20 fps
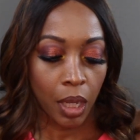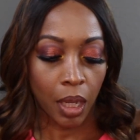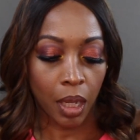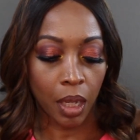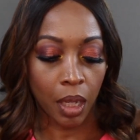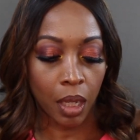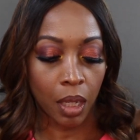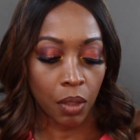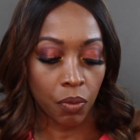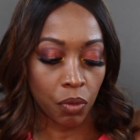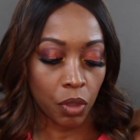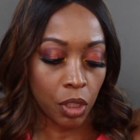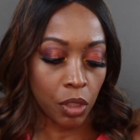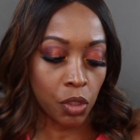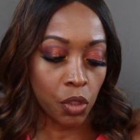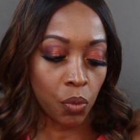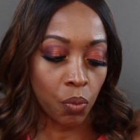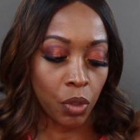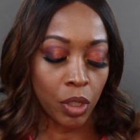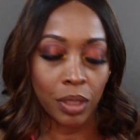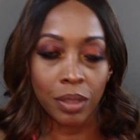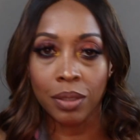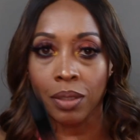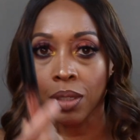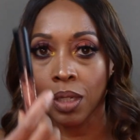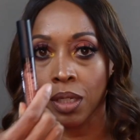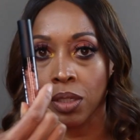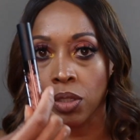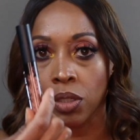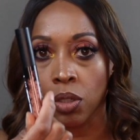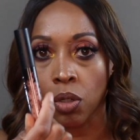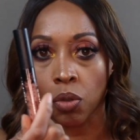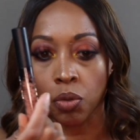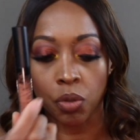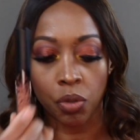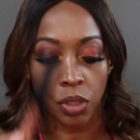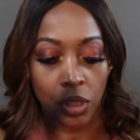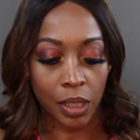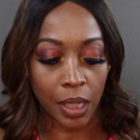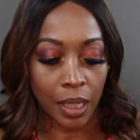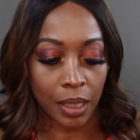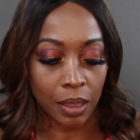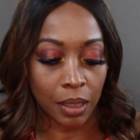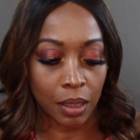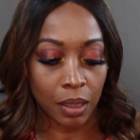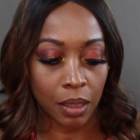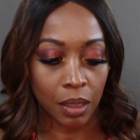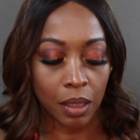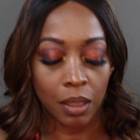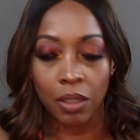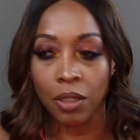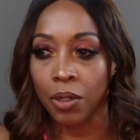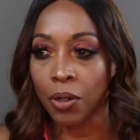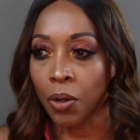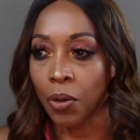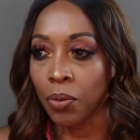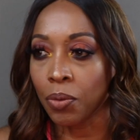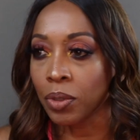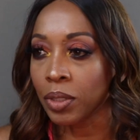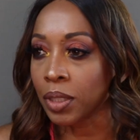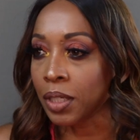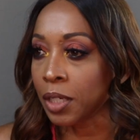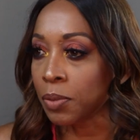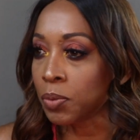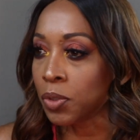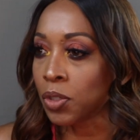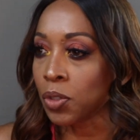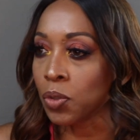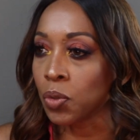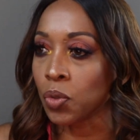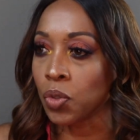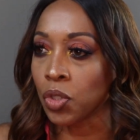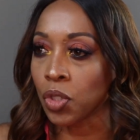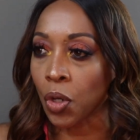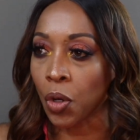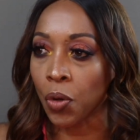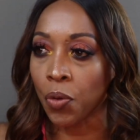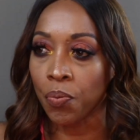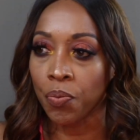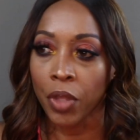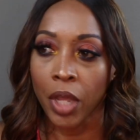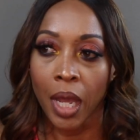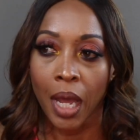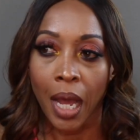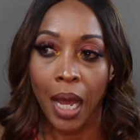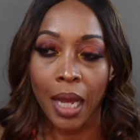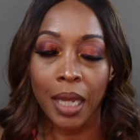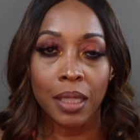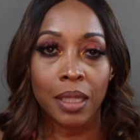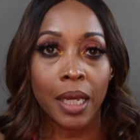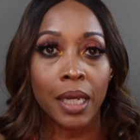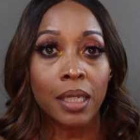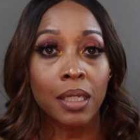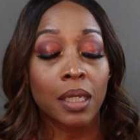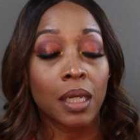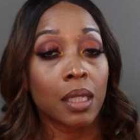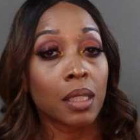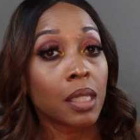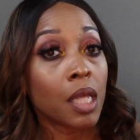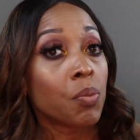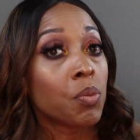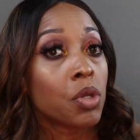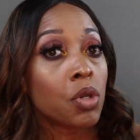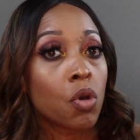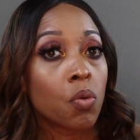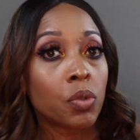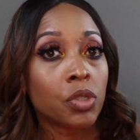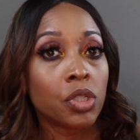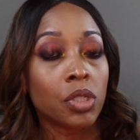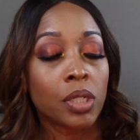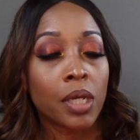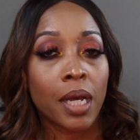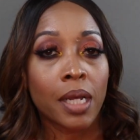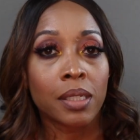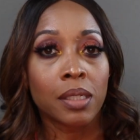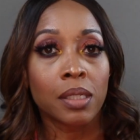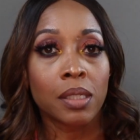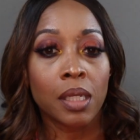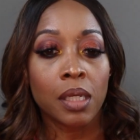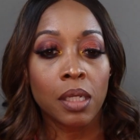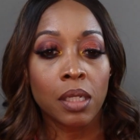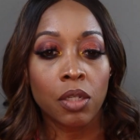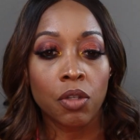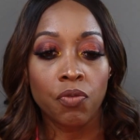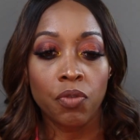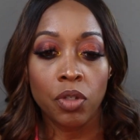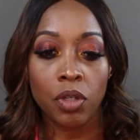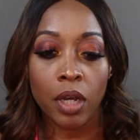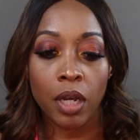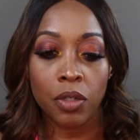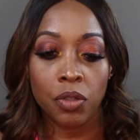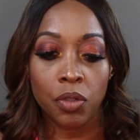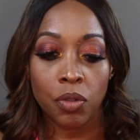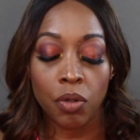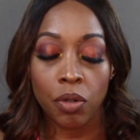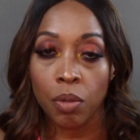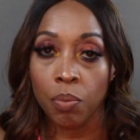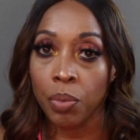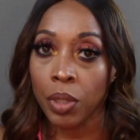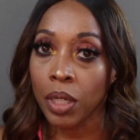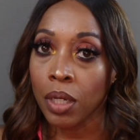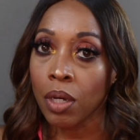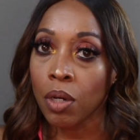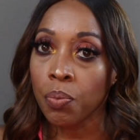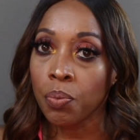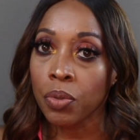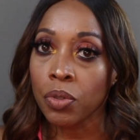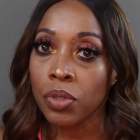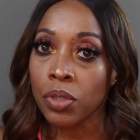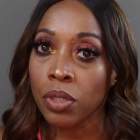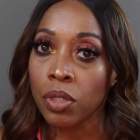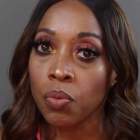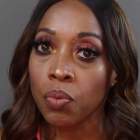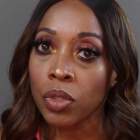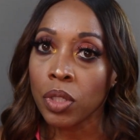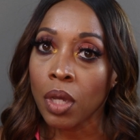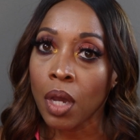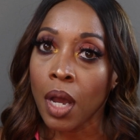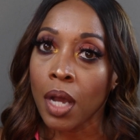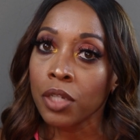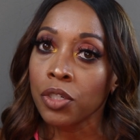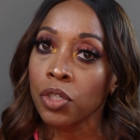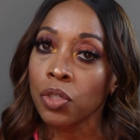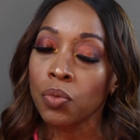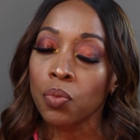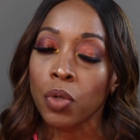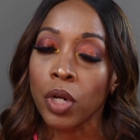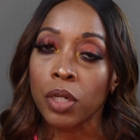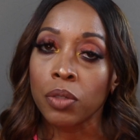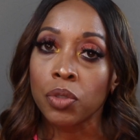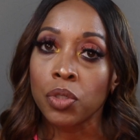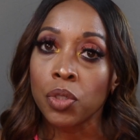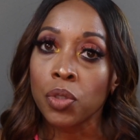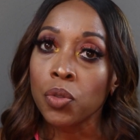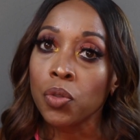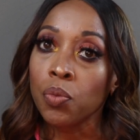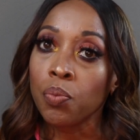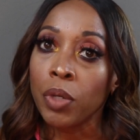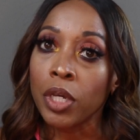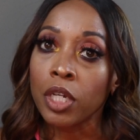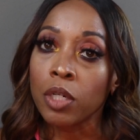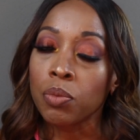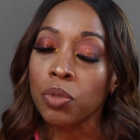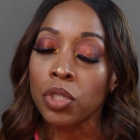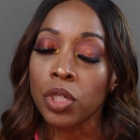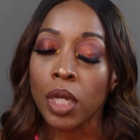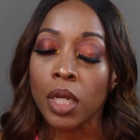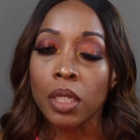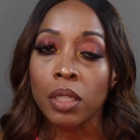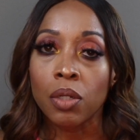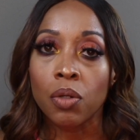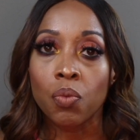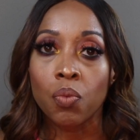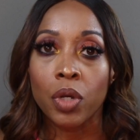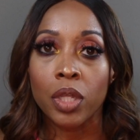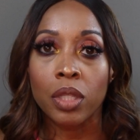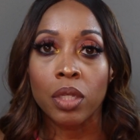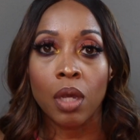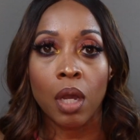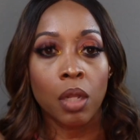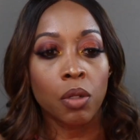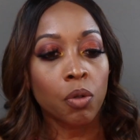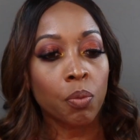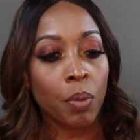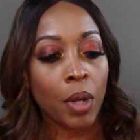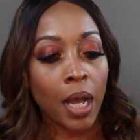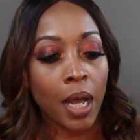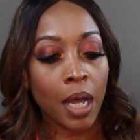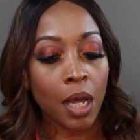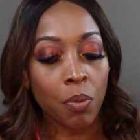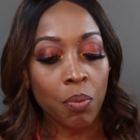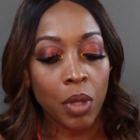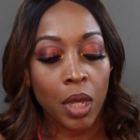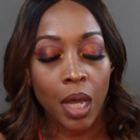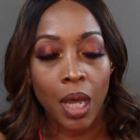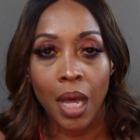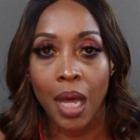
And this one, it's an Ultra Satin, you know, lip too. So I like it. Let me know what you guys think. If you guys are going to pick up Proceed with Caution, round 2, Makeupshayla with Colourpop.